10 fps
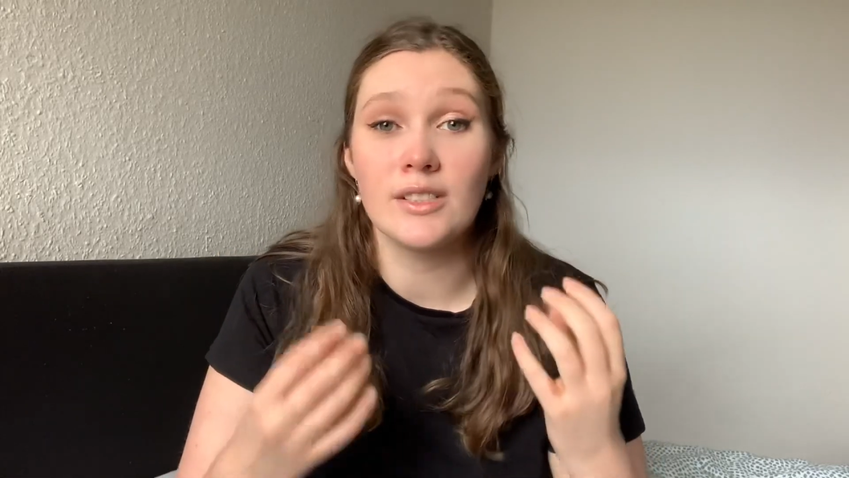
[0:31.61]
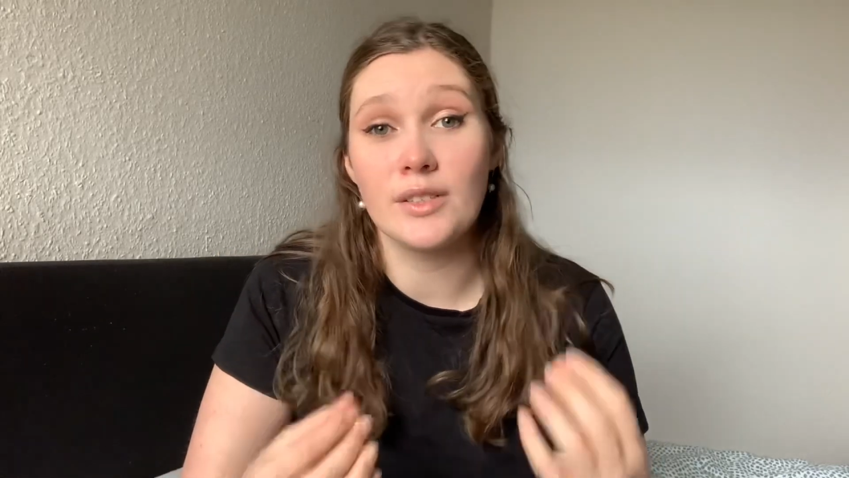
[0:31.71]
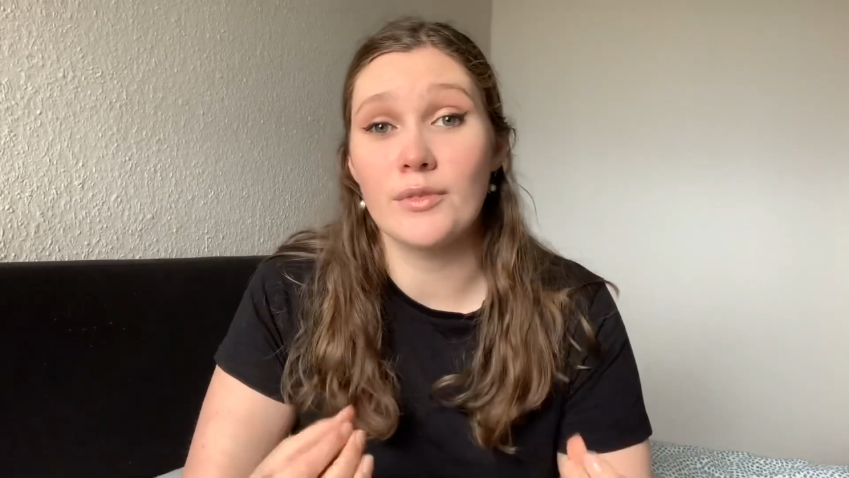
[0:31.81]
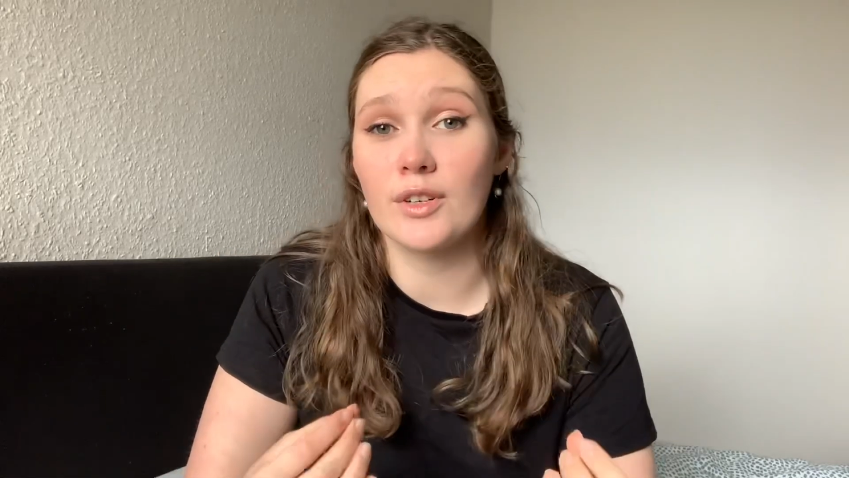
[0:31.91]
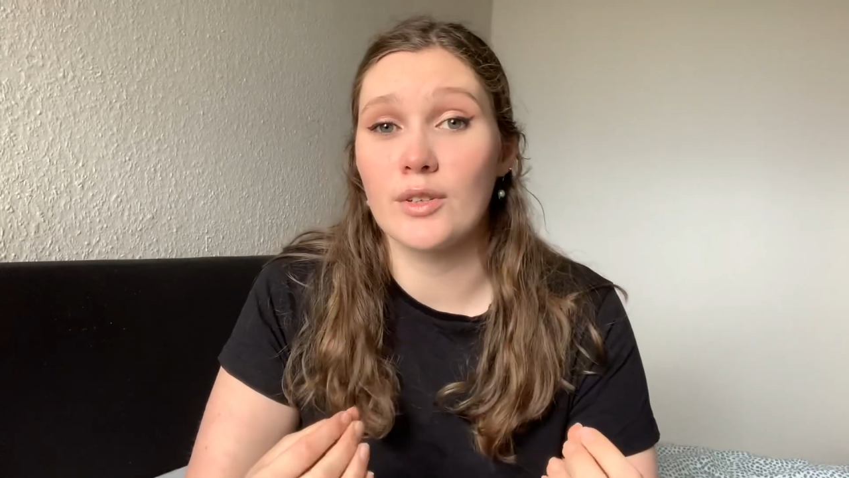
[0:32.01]

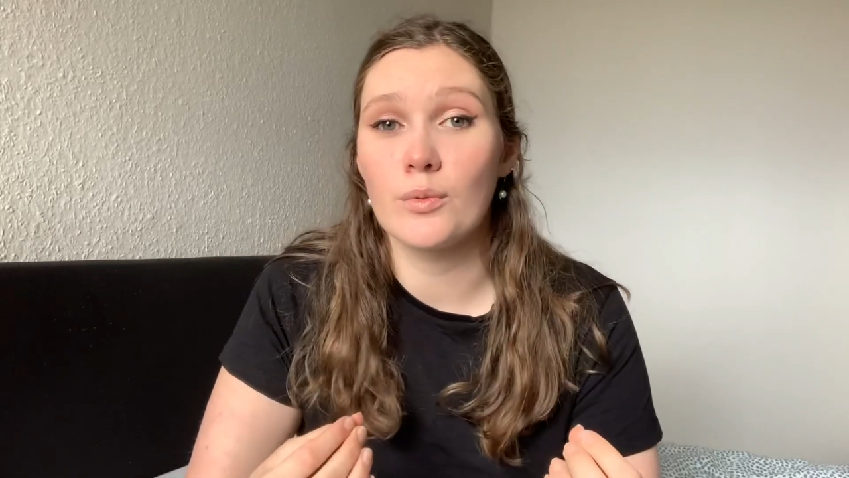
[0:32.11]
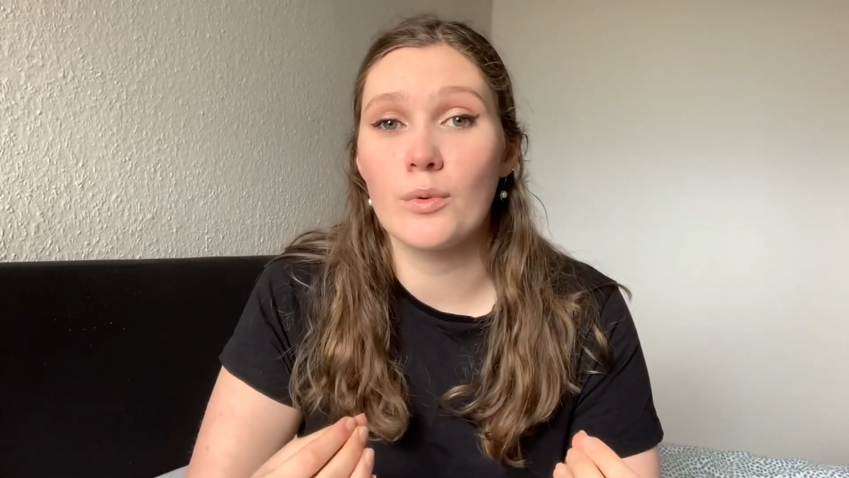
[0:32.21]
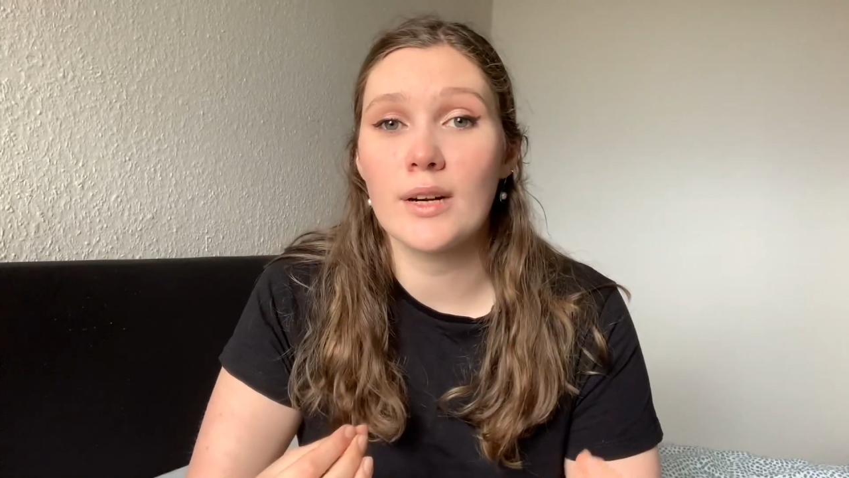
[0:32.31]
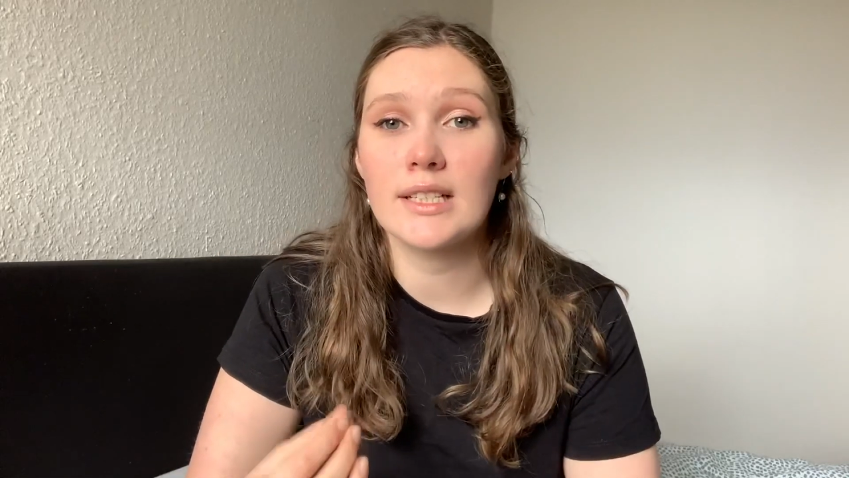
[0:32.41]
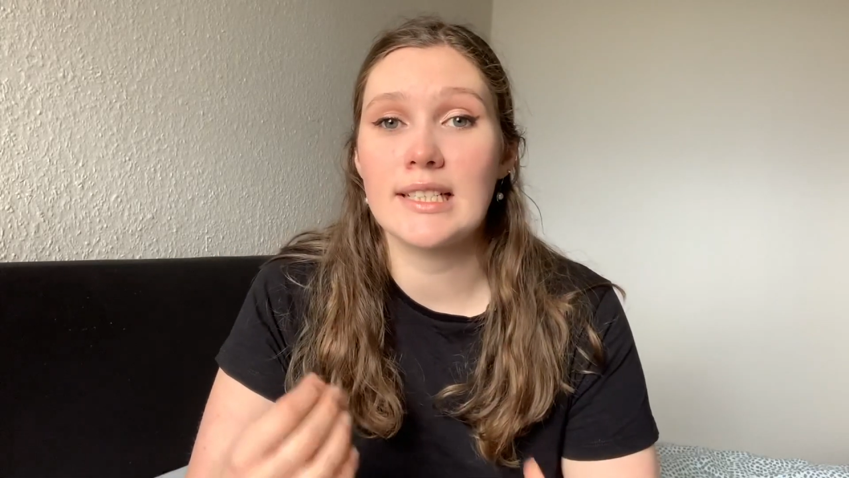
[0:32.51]
different
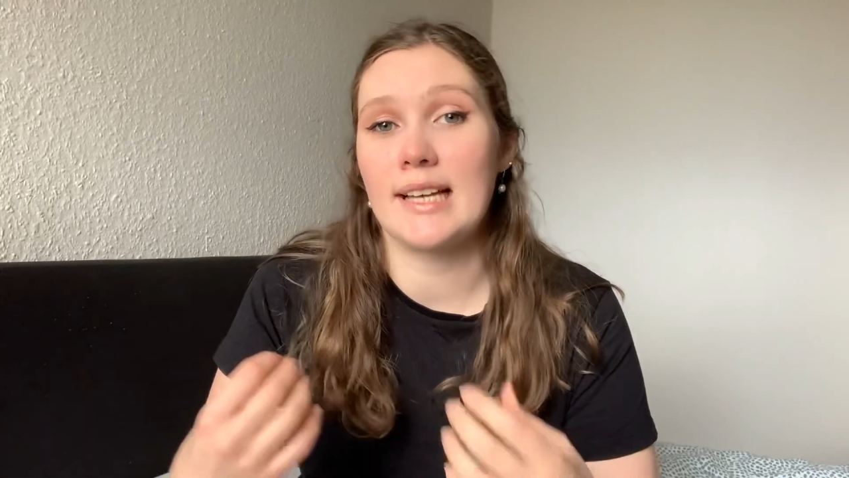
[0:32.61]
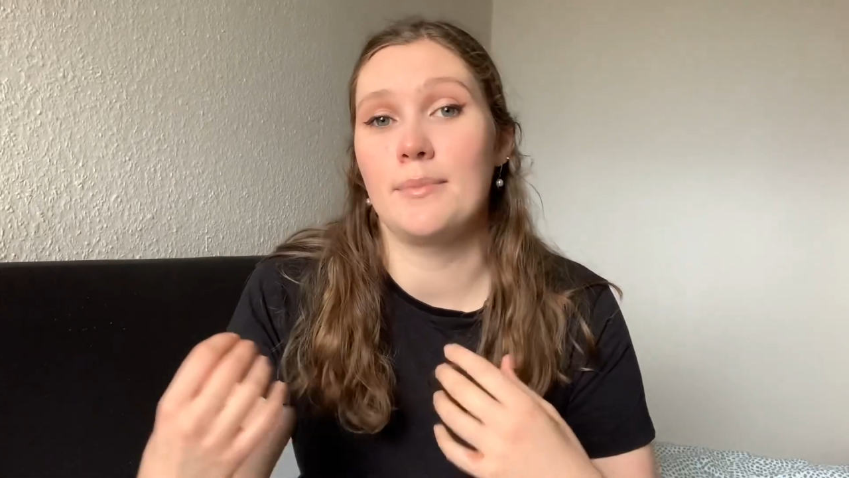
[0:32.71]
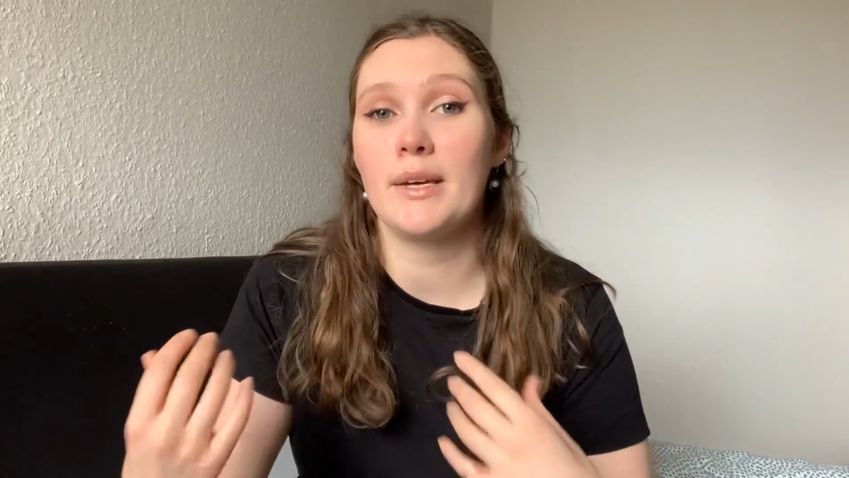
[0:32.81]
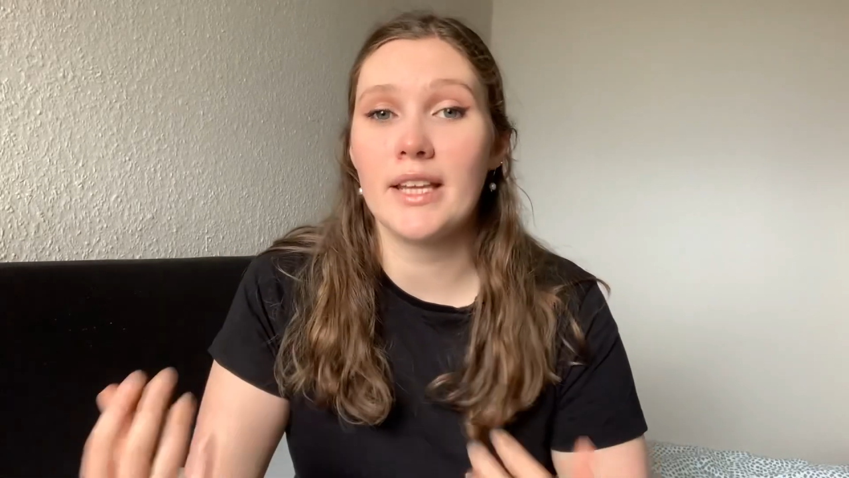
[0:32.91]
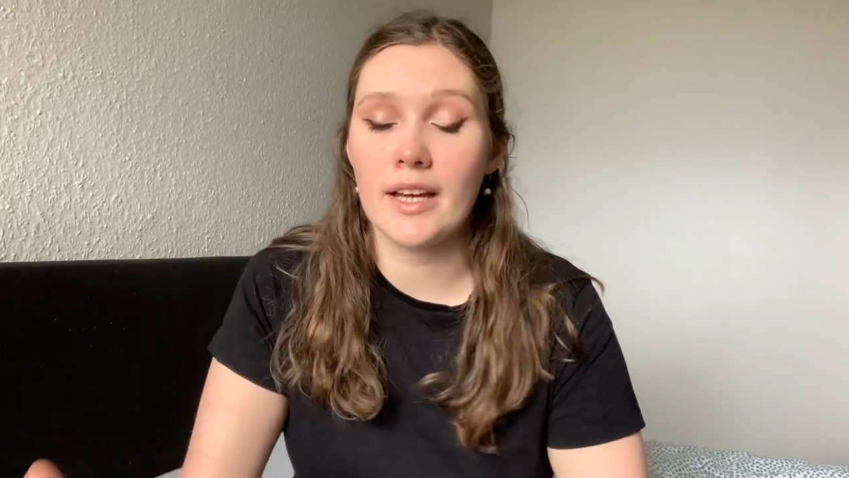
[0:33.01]
words
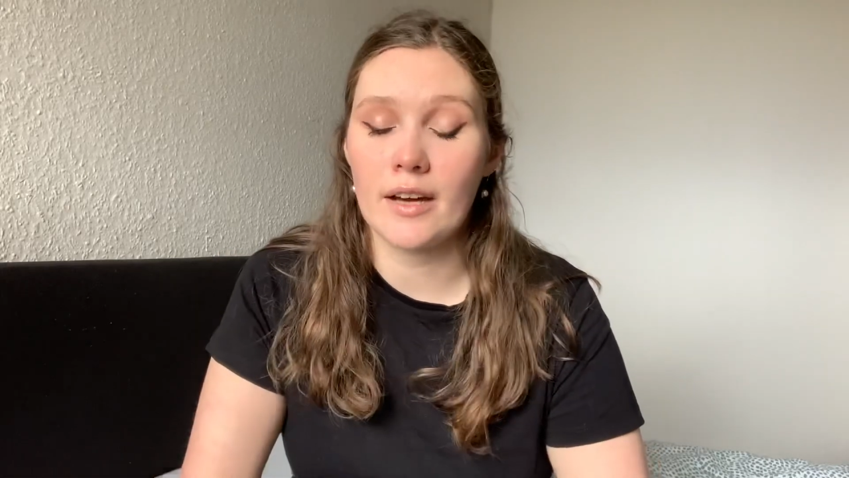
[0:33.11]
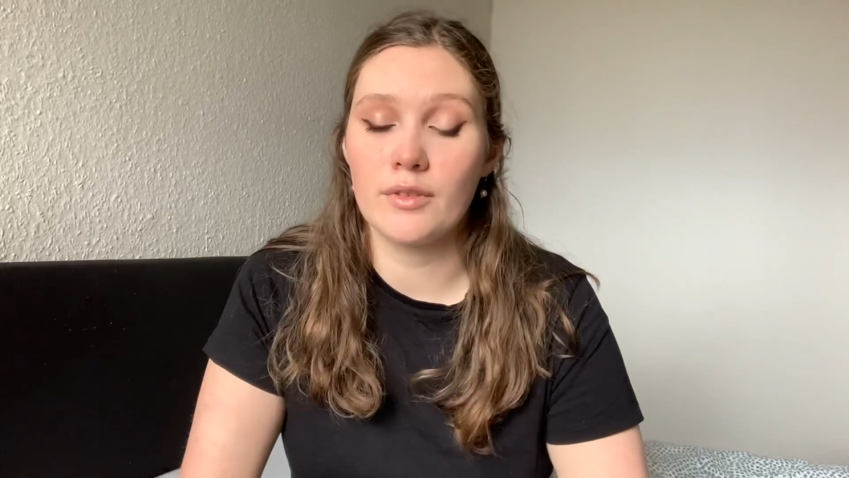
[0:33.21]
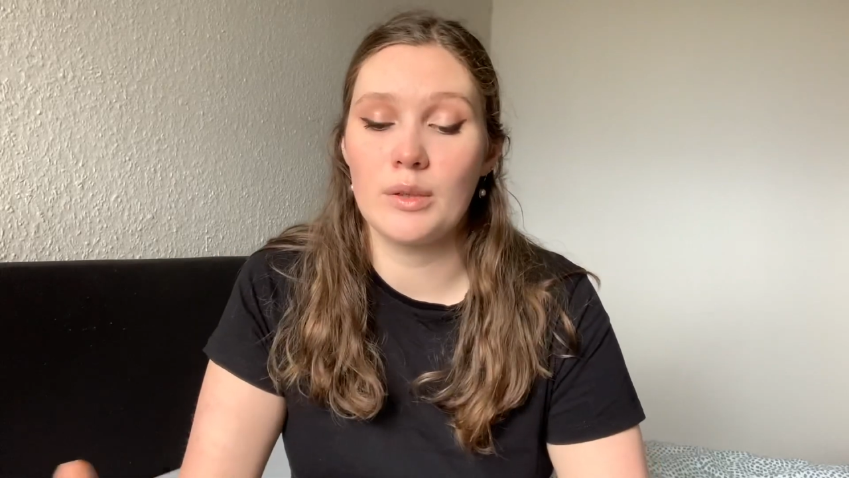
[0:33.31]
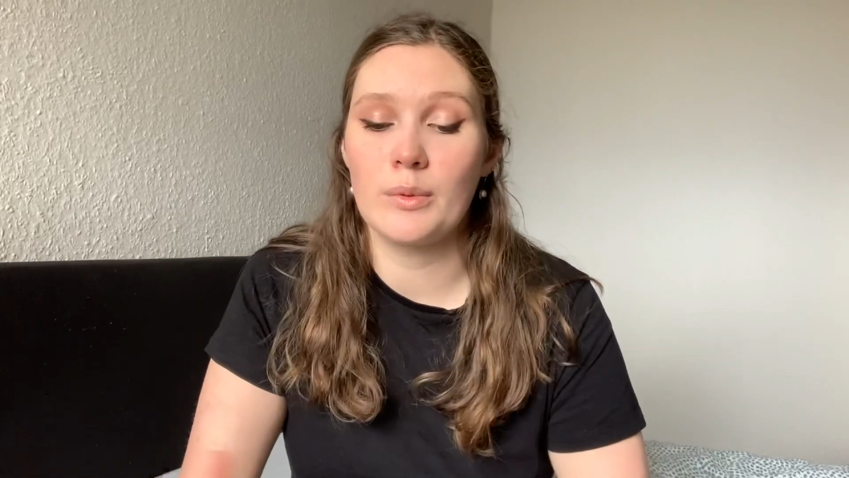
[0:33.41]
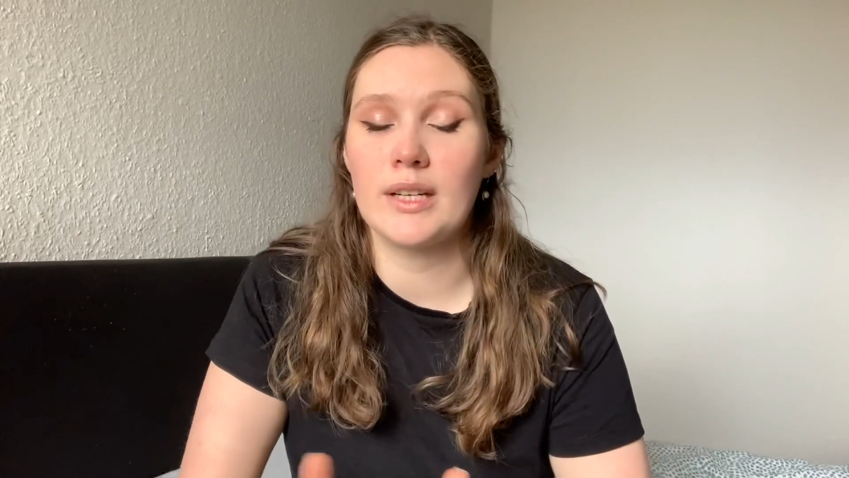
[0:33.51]
and meaning
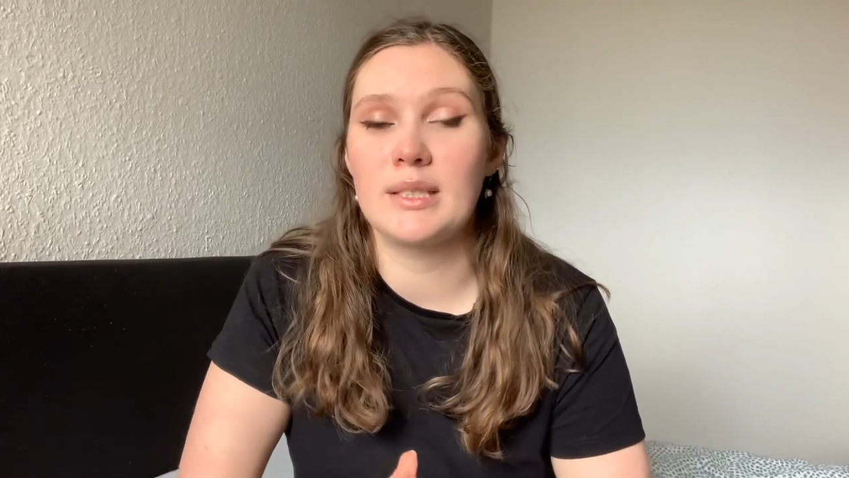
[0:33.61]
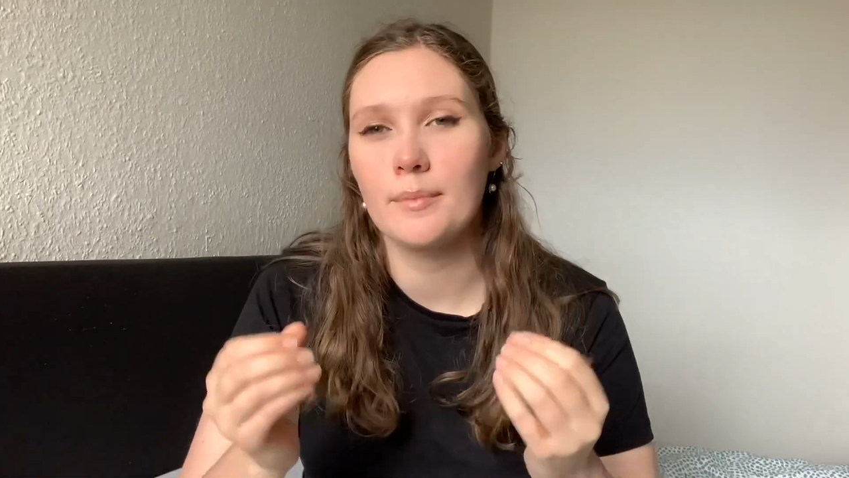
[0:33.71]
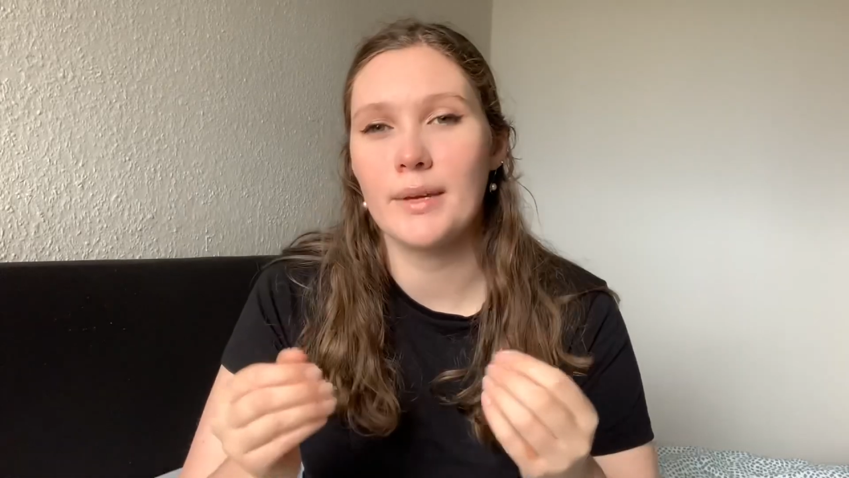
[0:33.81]
of the words,